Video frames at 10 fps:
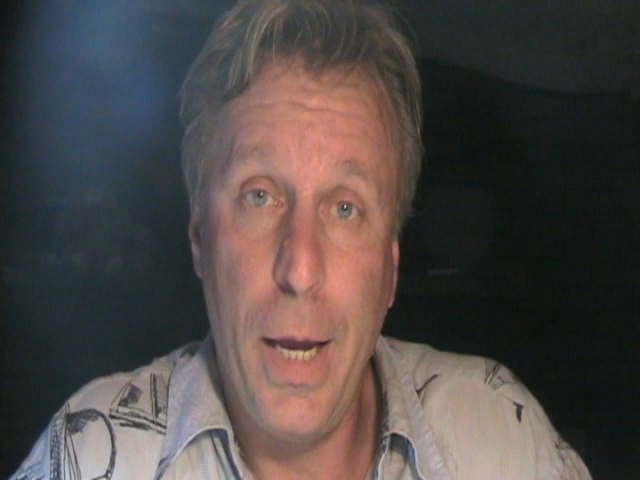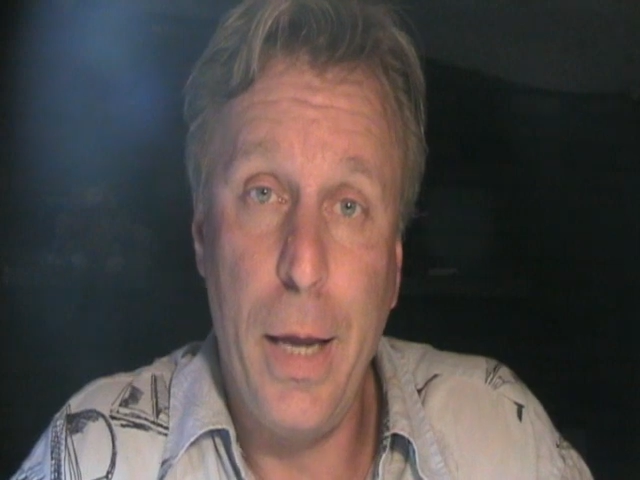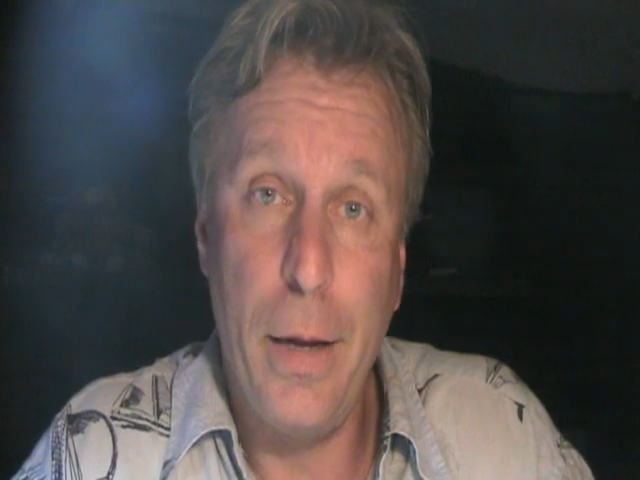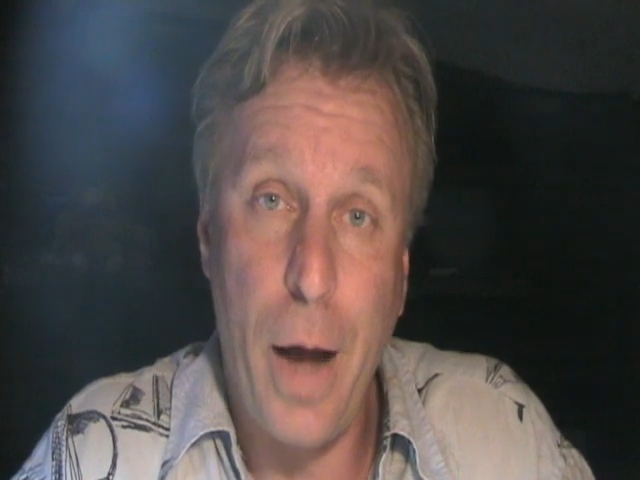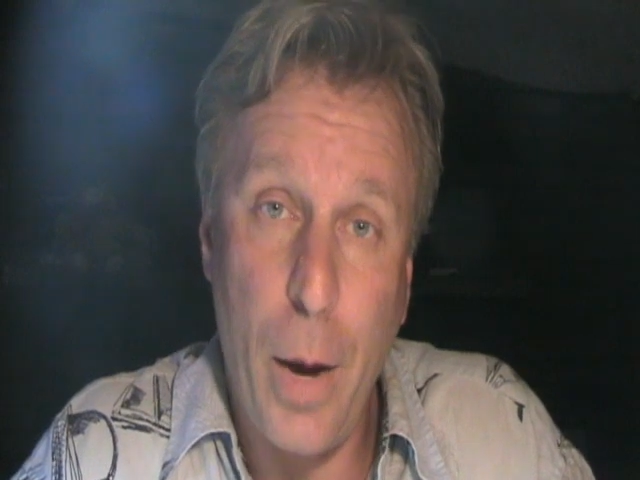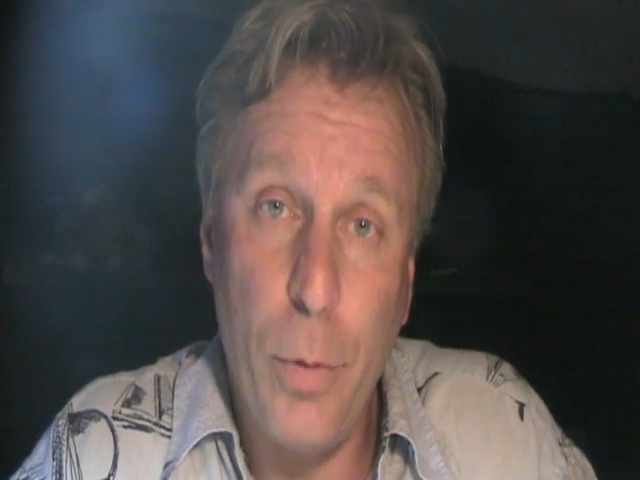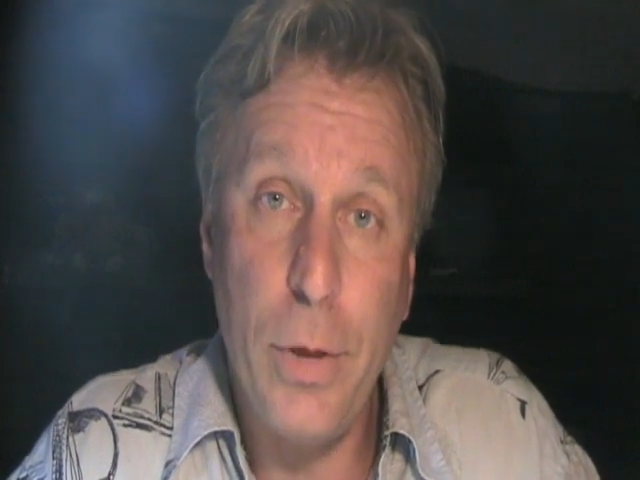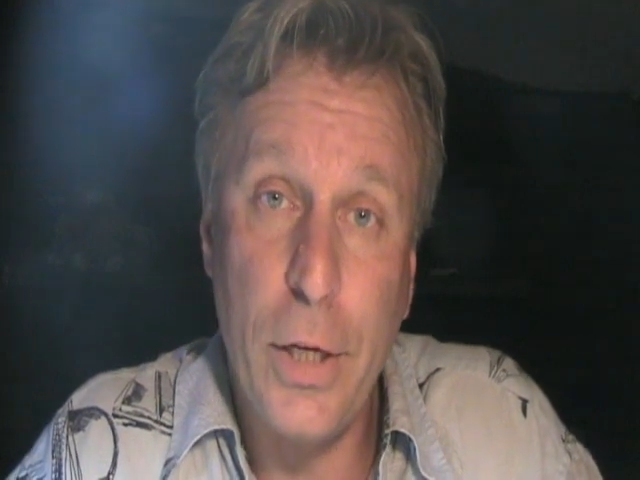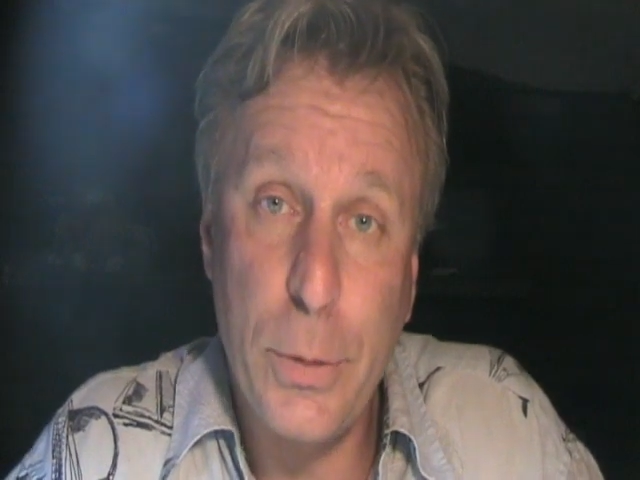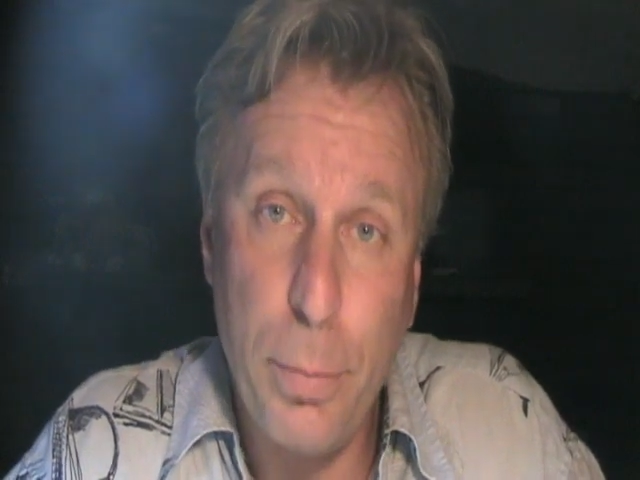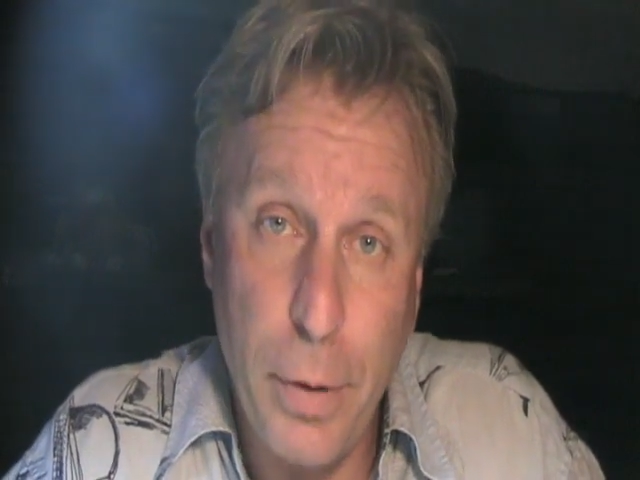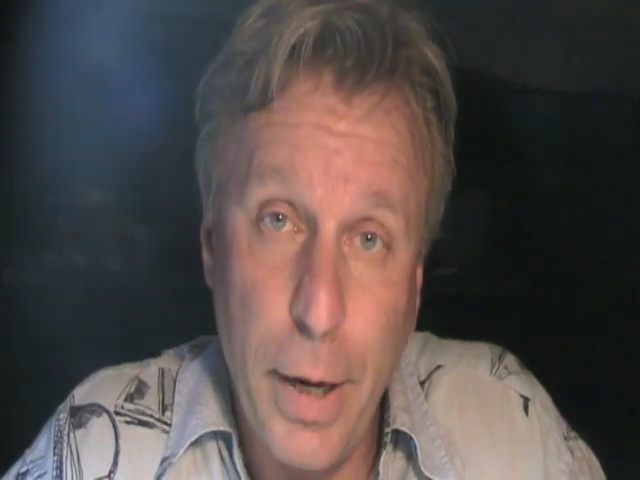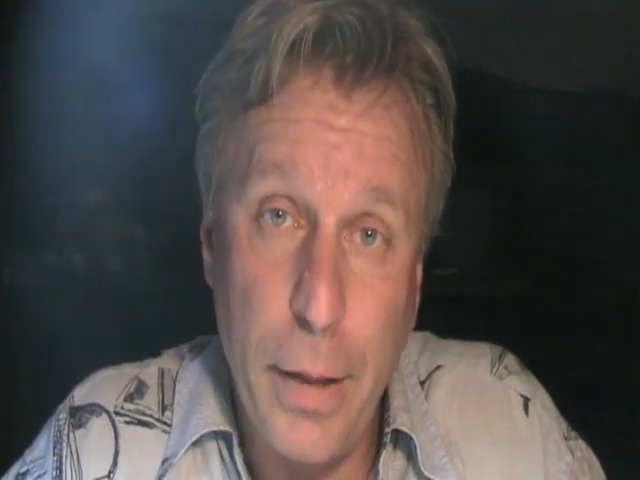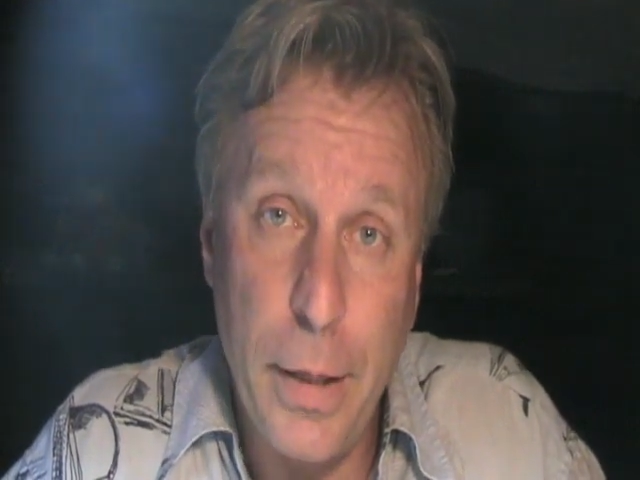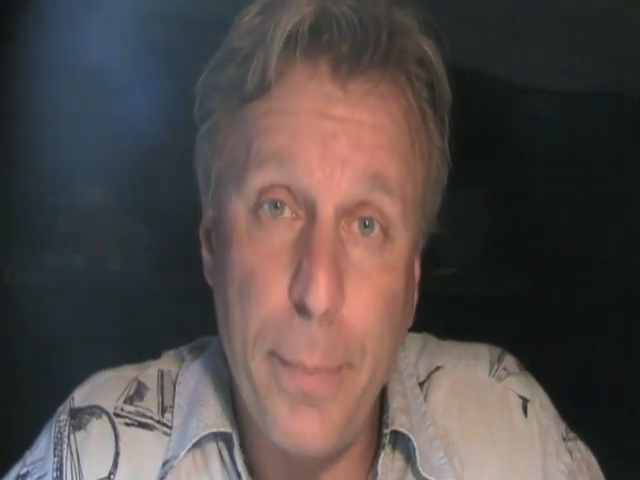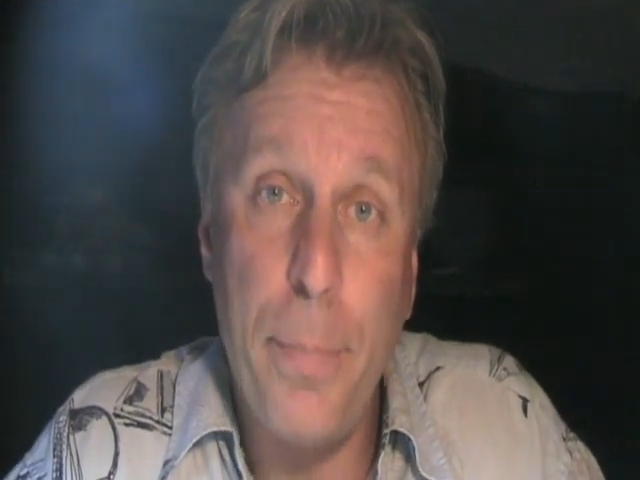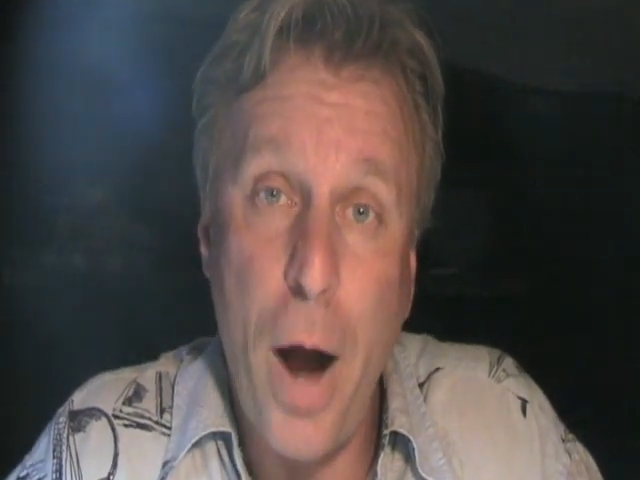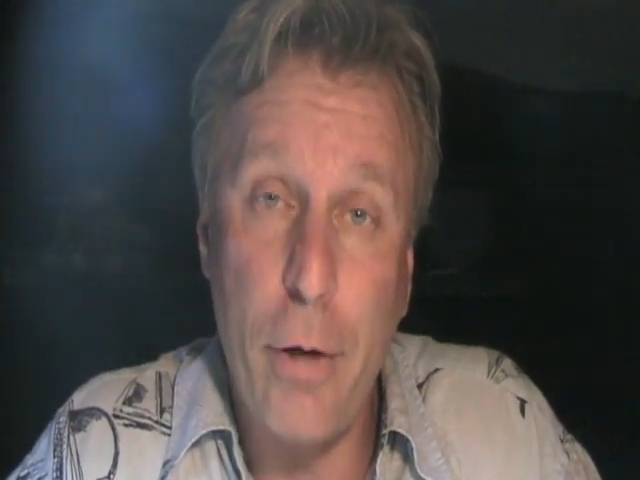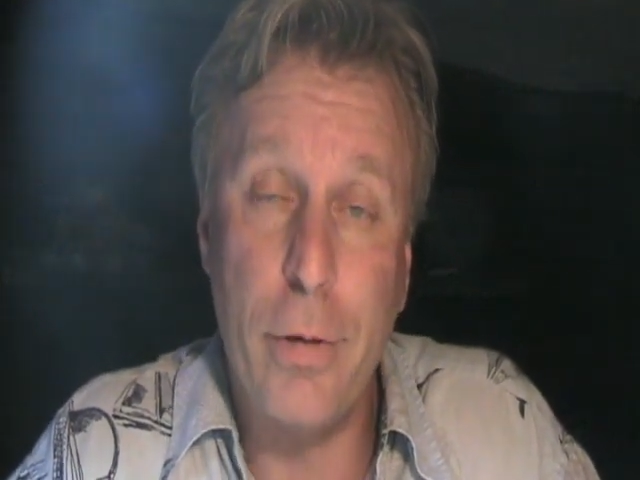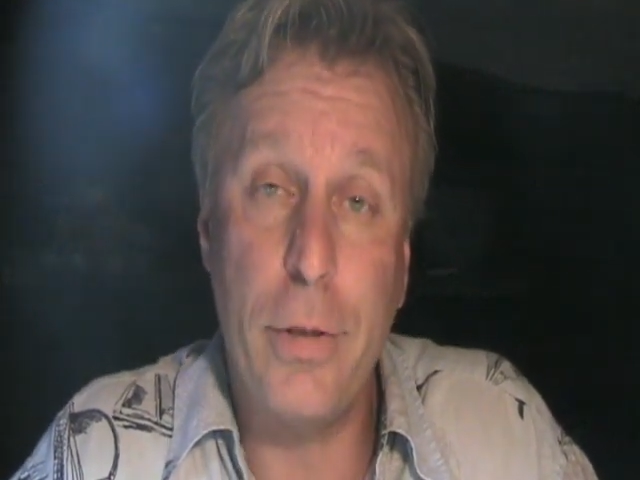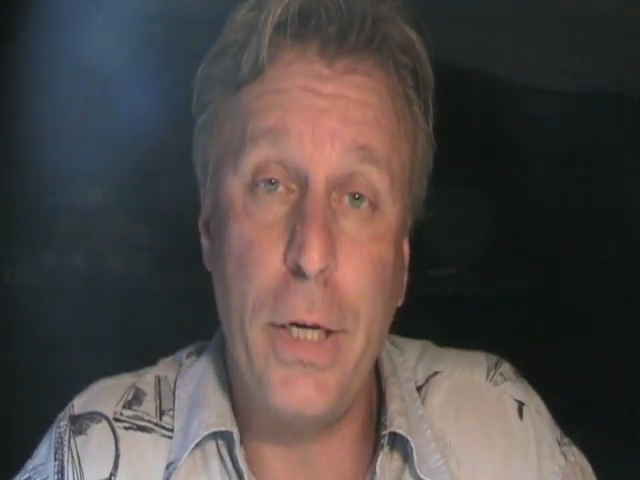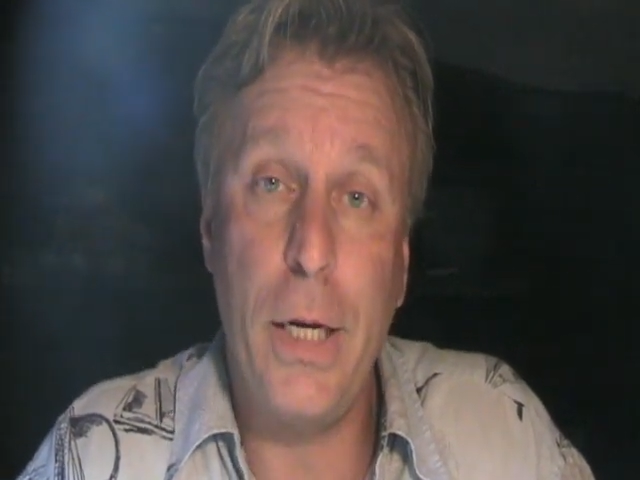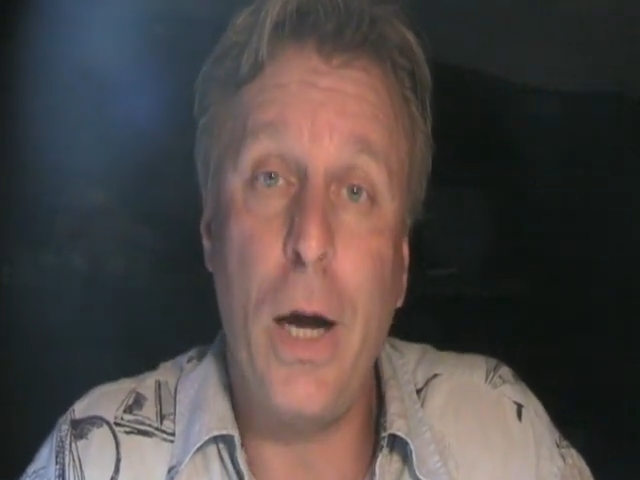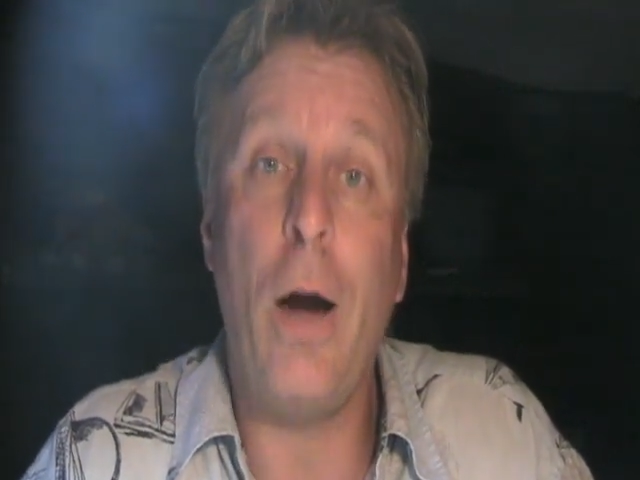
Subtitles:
and I will explain the hypocrisy